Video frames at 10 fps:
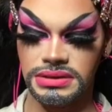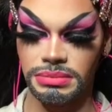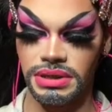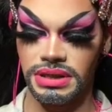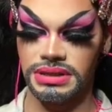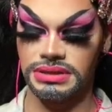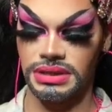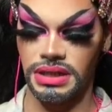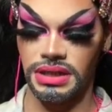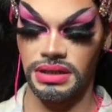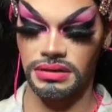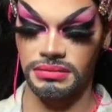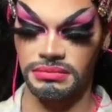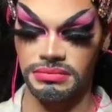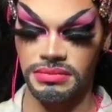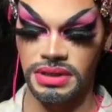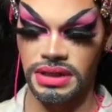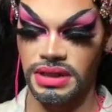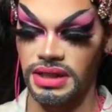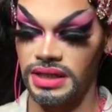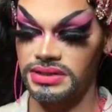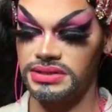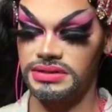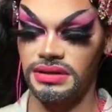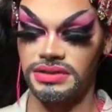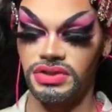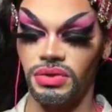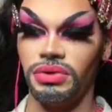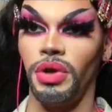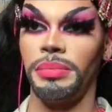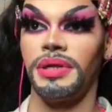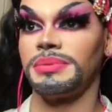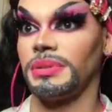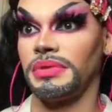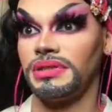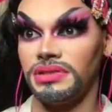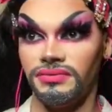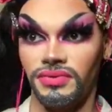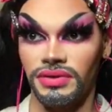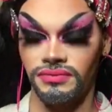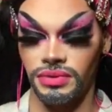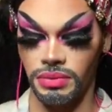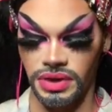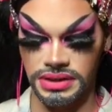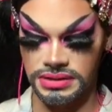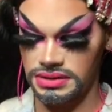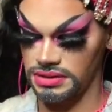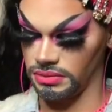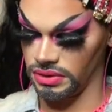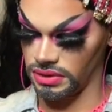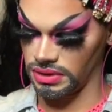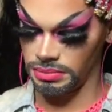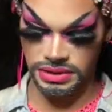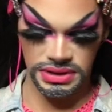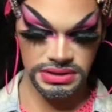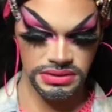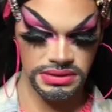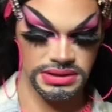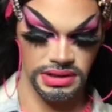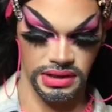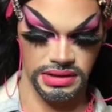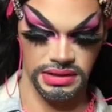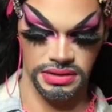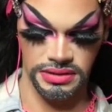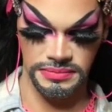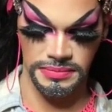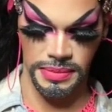but um, it's, it's cool to open up something different for once. So we're going to put these to the side here.